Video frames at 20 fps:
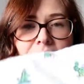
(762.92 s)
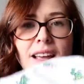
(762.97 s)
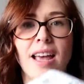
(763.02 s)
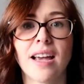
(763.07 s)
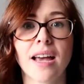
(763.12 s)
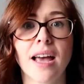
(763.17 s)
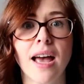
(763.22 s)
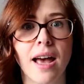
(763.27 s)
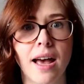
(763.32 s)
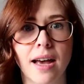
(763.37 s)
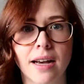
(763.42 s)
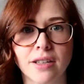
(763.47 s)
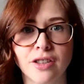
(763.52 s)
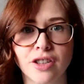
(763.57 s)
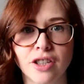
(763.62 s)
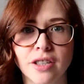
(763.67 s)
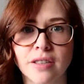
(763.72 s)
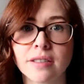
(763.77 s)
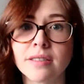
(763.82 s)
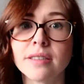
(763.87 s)
a
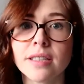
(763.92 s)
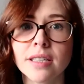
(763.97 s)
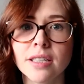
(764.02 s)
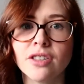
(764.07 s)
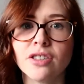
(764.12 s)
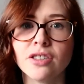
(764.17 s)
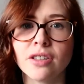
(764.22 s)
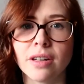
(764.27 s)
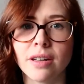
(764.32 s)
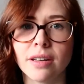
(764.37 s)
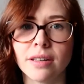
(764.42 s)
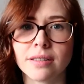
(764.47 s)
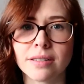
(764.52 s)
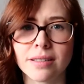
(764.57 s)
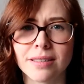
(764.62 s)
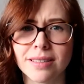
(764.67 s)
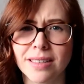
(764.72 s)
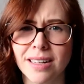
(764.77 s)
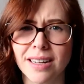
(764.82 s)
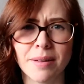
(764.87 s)
cactus t-shirt.
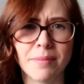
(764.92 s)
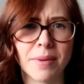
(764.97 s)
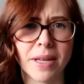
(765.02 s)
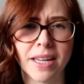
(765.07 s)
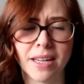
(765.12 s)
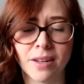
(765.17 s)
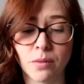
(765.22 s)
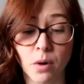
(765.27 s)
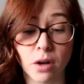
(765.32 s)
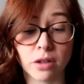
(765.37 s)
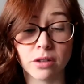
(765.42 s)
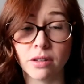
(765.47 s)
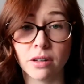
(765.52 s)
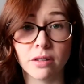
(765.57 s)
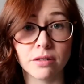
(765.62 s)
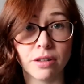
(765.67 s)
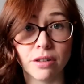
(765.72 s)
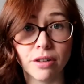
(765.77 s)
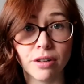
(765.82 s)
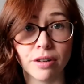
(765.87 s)
I mean, what's
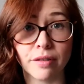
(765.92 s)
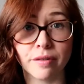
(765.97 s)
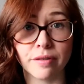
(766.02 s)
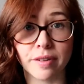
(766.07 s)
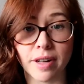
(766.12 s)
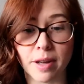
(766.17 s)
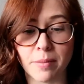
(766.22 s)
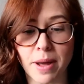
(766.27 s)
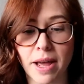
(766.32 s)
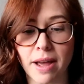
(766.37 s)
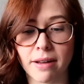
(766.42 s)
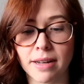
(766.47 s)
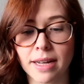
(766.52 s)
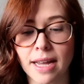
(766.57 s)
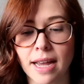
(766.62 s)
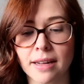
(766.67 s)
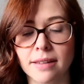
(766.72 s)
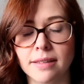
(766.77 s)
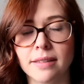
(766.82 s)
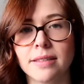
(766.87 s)
not to love about a
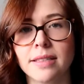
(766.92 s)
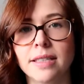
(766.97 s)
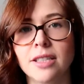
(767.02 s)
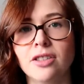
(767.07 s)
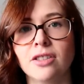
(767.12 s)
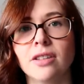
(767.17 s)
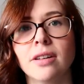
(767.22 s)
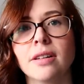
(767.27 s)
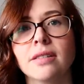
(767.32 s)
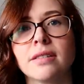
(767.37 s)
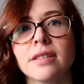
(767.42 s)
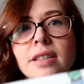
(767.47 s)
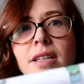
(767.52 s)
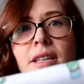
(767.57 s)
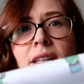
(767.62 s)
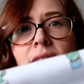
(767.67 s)
cactus t-shirt?